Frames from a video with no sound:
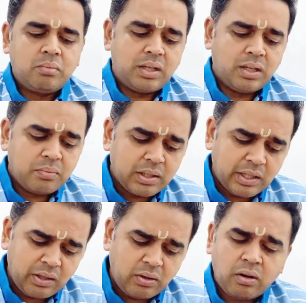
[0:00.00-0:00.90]
But her
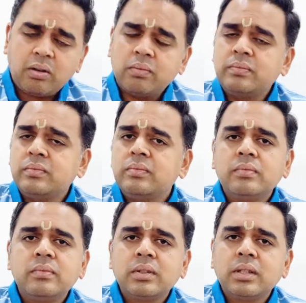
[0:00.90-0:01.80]

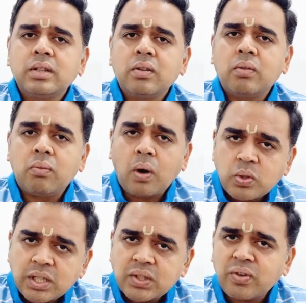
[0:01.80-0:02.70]
mother-in-law
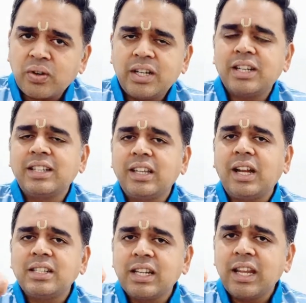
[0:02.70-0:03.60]
vouches for it,
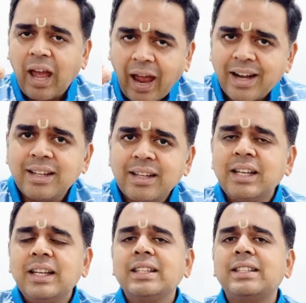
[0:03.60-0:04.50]
that she had
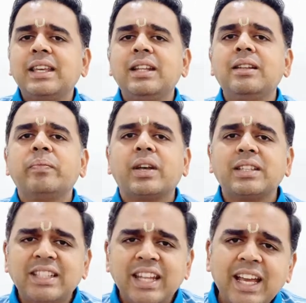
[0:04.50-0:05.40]
seen a
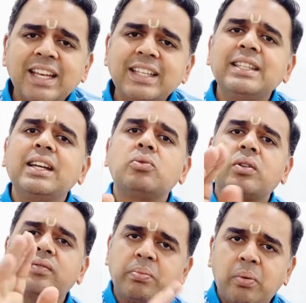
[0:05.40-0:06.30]
snake hissing out
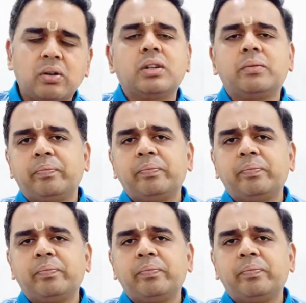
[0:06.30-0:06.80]
of the pot.